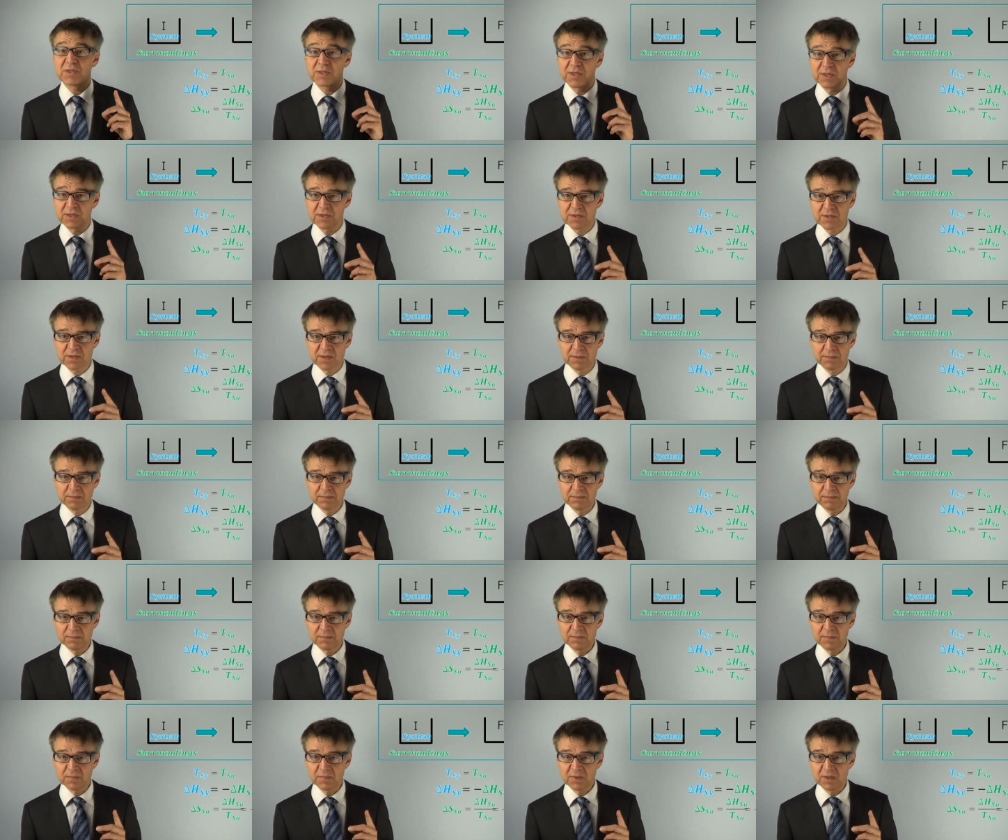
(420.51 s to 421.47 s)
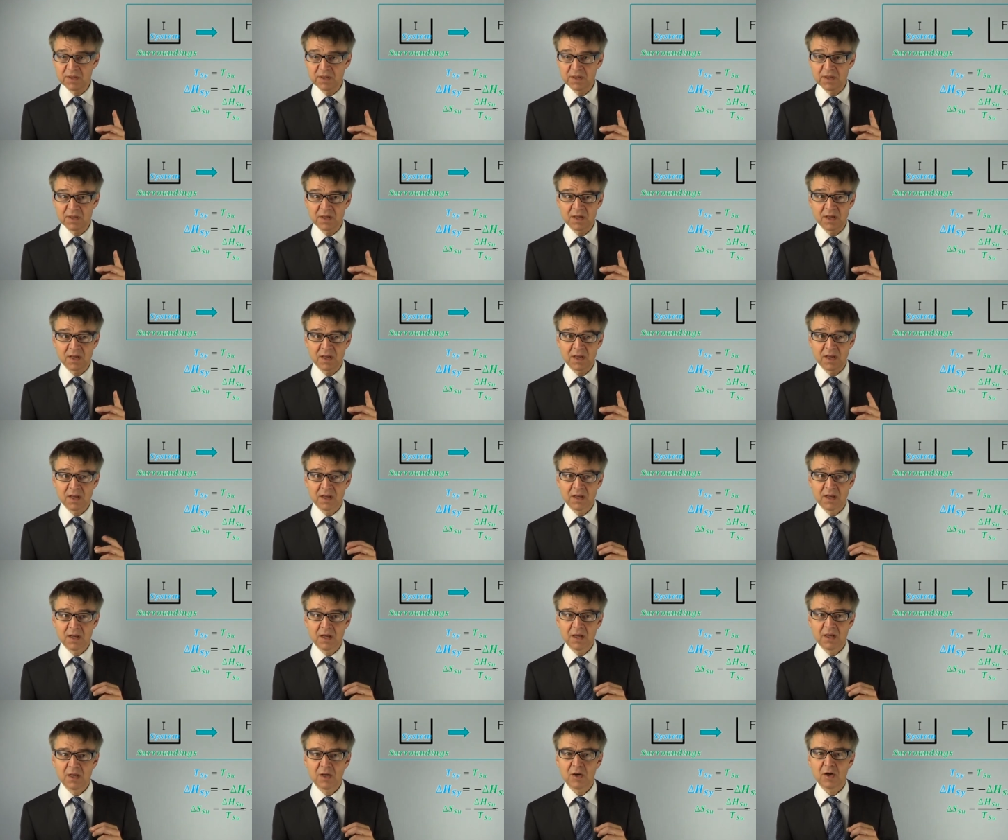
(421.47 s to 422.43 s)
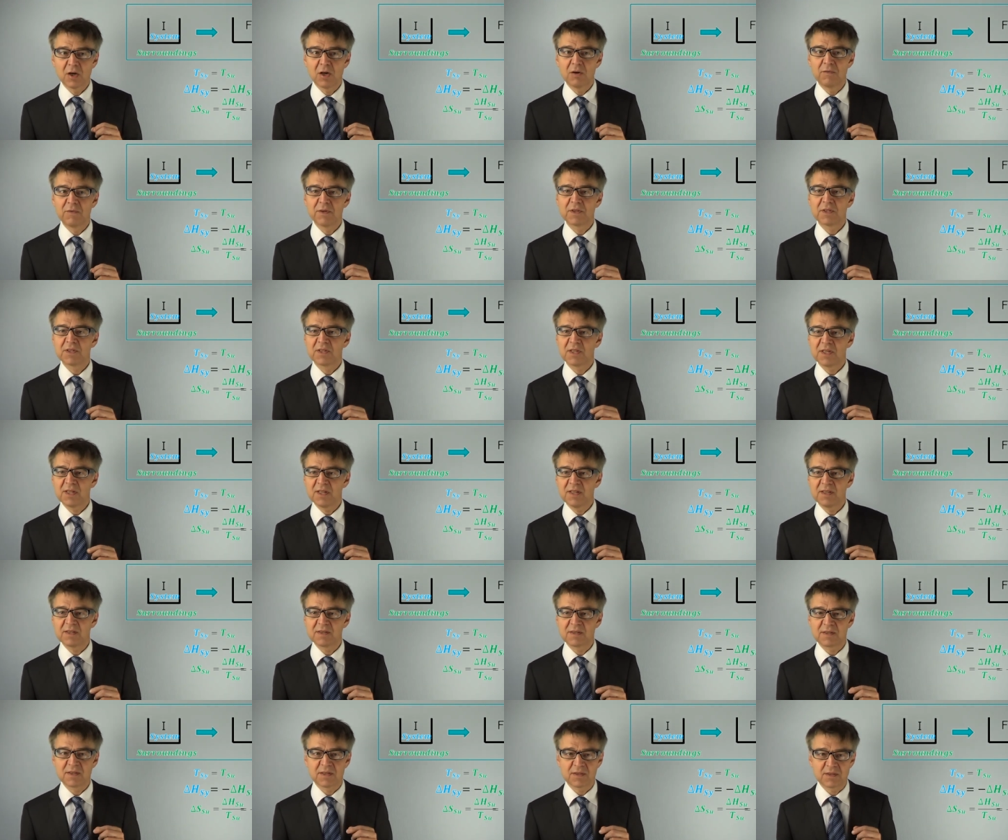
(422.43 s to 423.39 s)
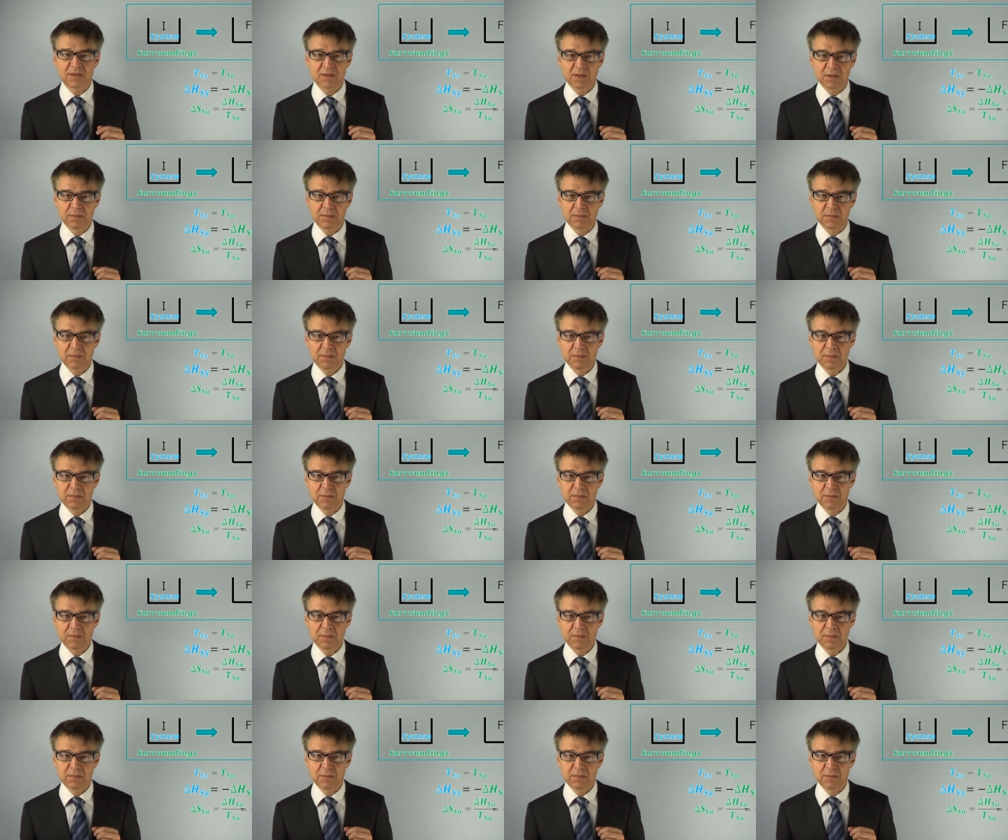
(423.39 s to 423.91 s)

system over T system.